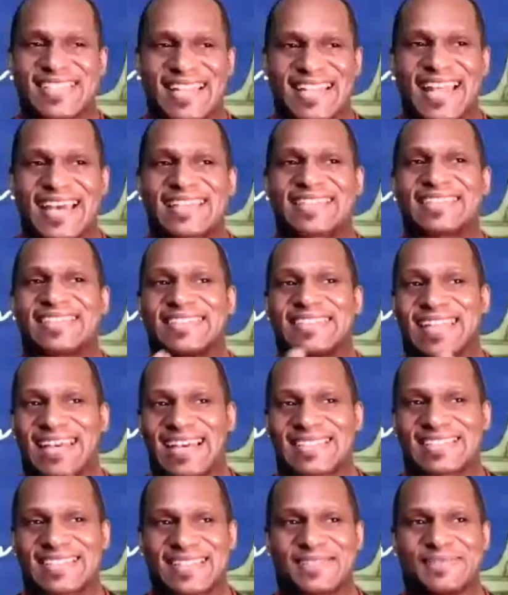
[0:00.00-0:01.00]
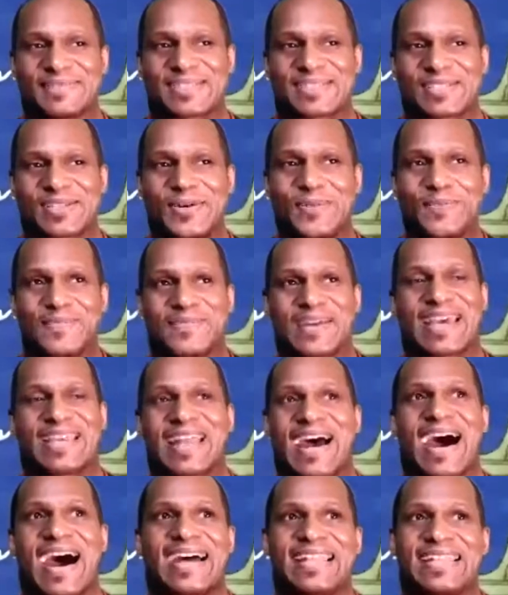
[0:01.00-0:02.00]
I like the last name, so
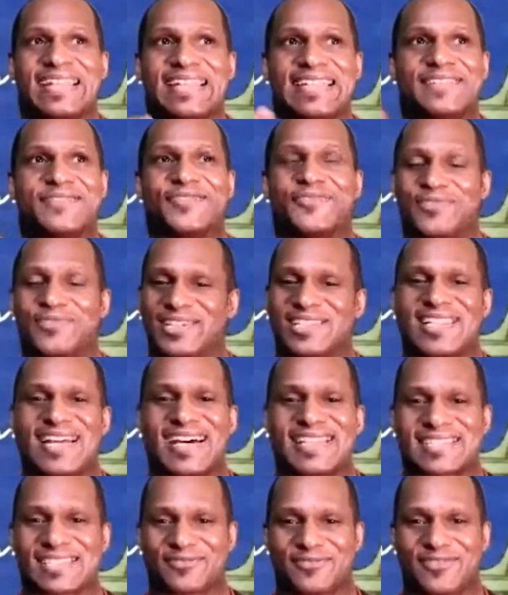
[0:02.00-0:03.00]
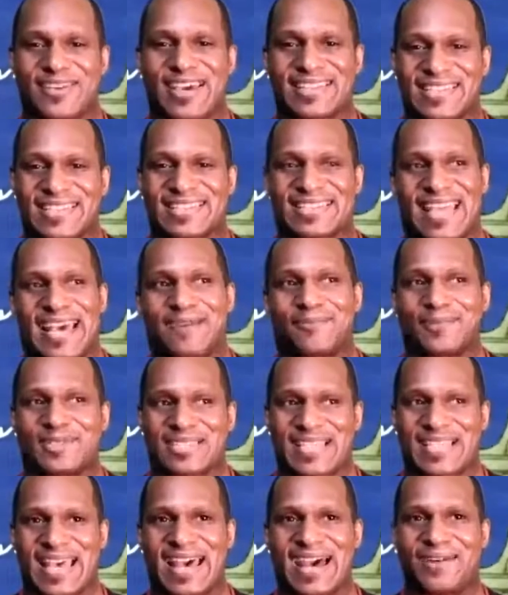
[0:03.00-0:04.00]
and I didn't even realize the fact that that
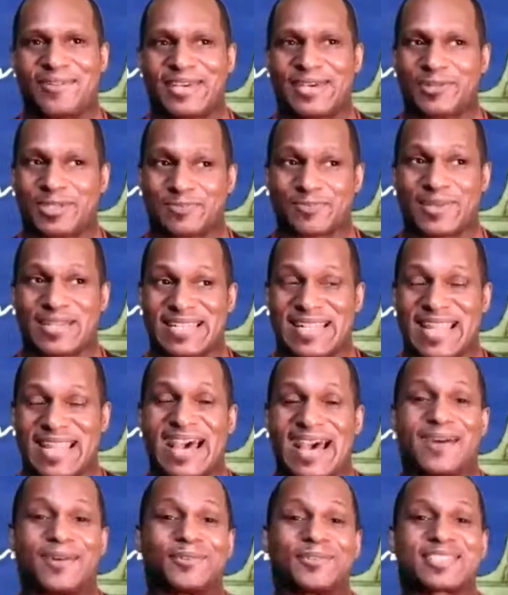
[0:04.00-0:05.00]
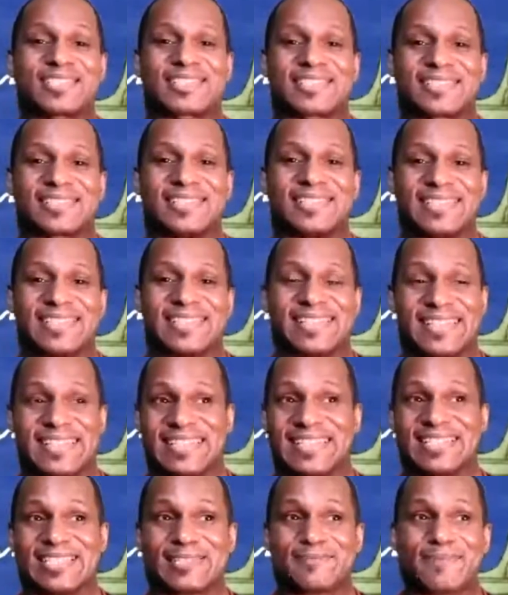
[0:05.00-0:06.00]
was how it was pronounced
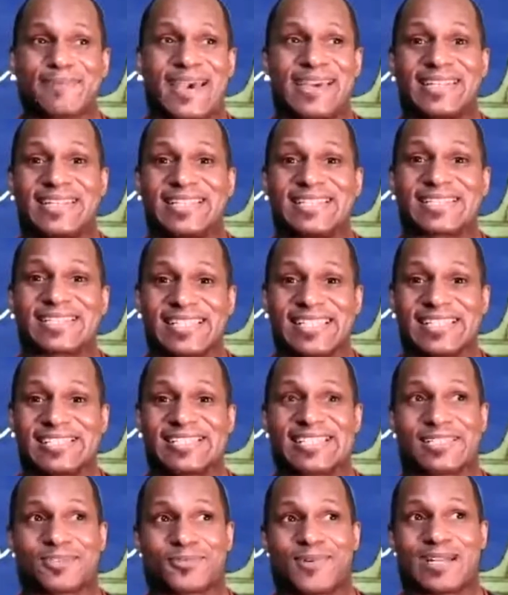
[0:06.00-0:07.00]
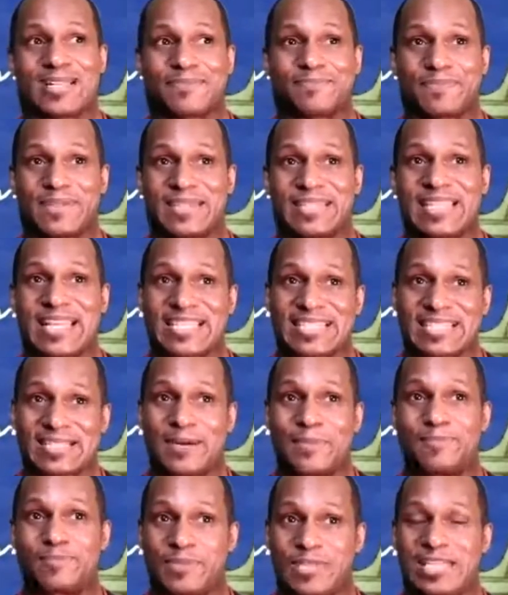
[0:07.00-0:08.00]
in Spanish. It just wound up being that
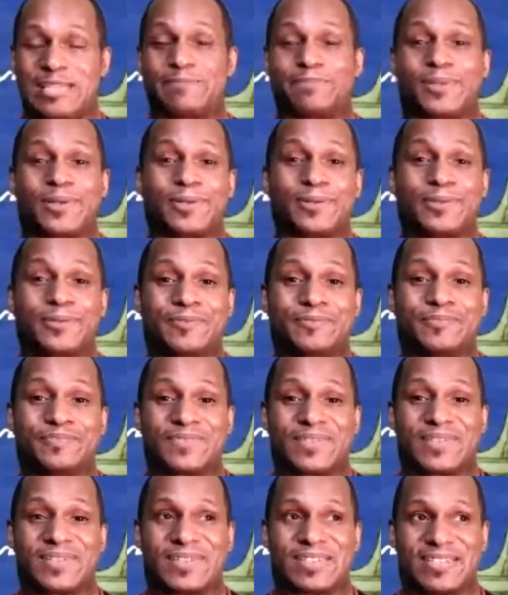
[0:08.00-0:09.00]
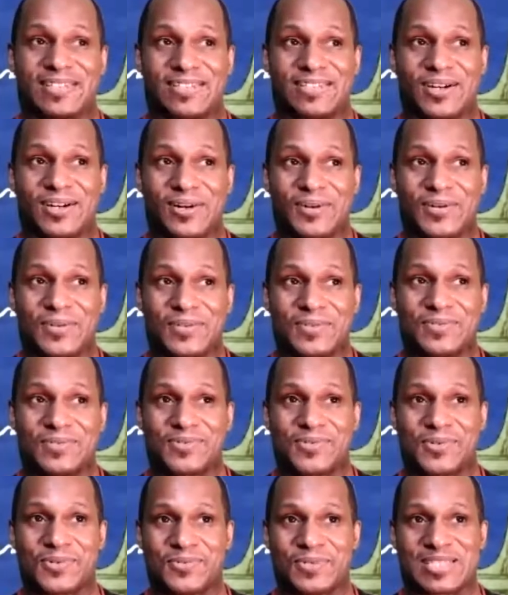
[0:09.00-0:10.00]
some people, you know,
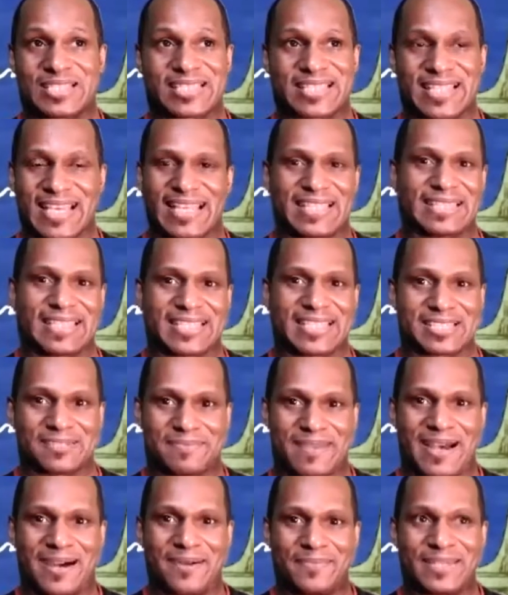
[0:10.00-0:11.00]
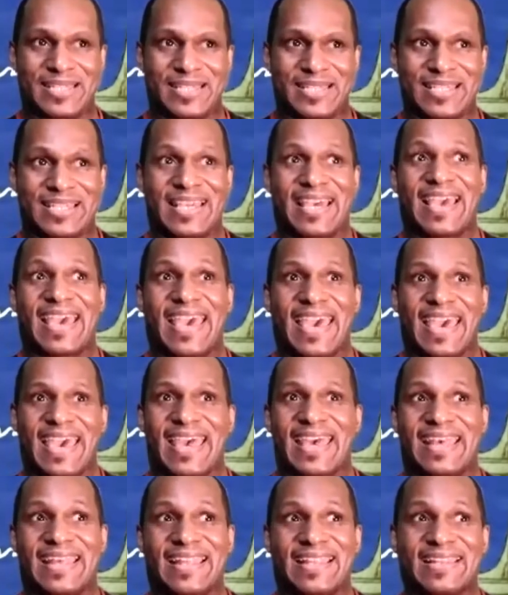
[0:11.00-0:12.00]
would say things about me,
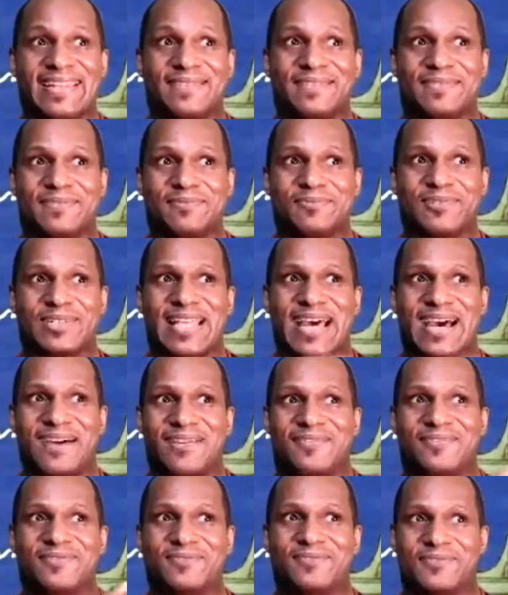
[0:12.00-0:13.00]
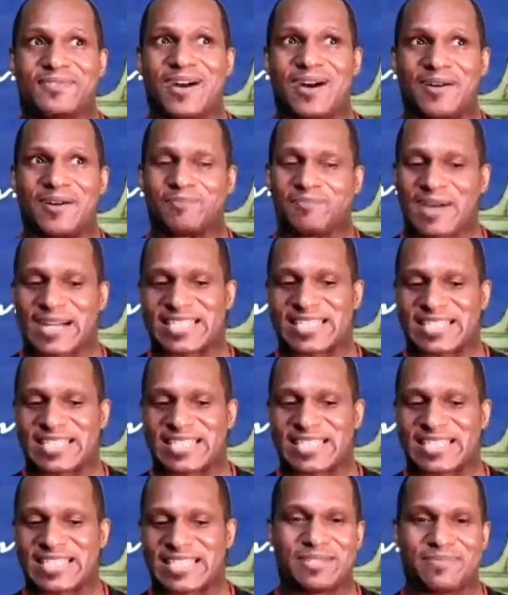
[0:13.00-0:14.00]
and without by
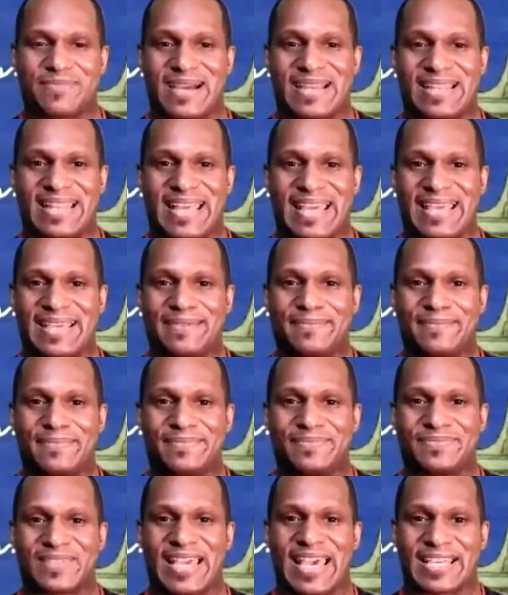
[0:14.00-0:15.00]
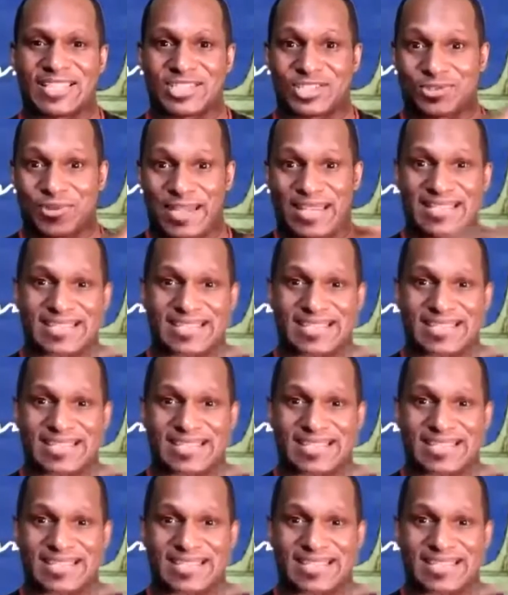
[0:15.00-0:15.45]
just reading my name as Trey